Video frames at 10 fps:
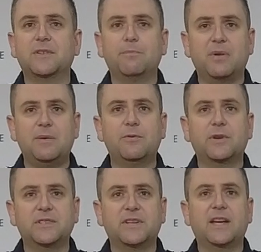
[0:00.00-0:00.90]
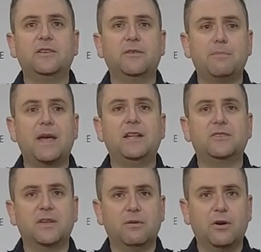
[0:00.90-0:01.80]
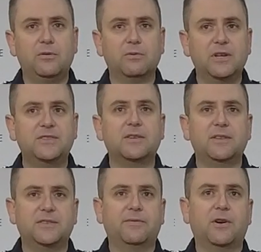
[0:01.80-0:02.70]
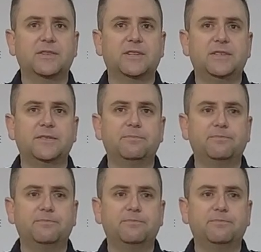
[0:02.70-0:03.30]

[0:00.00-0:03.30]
that people can take to manage their own risk this fire season.